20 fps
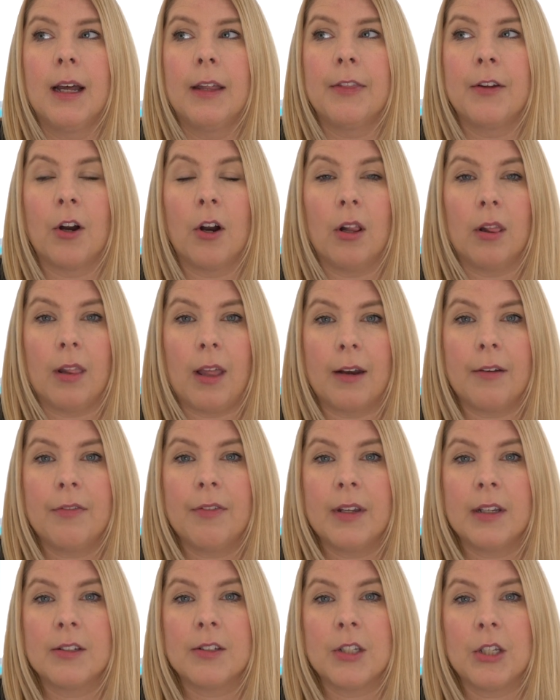There are a lot of
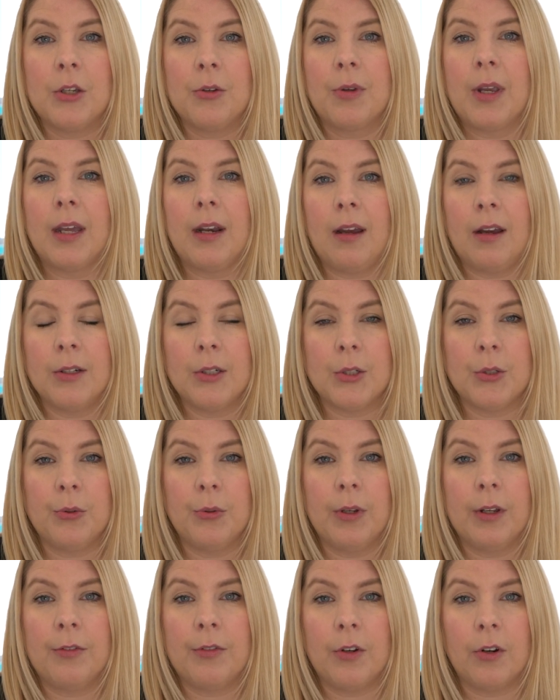things that you cannot
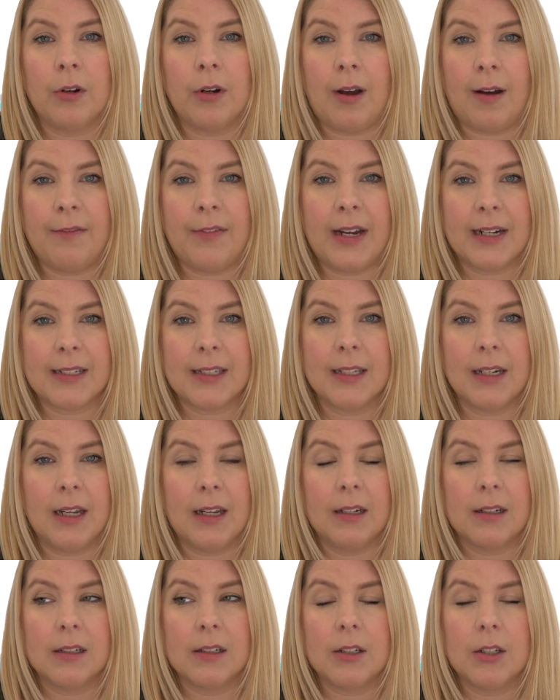do if you're not
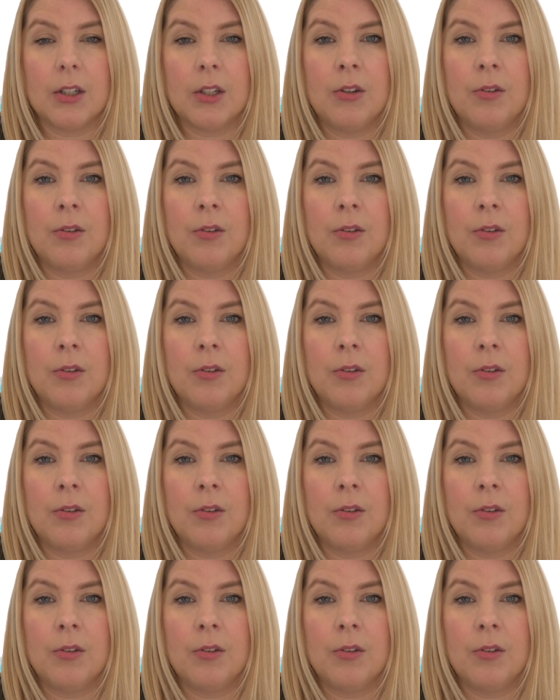vaccinated.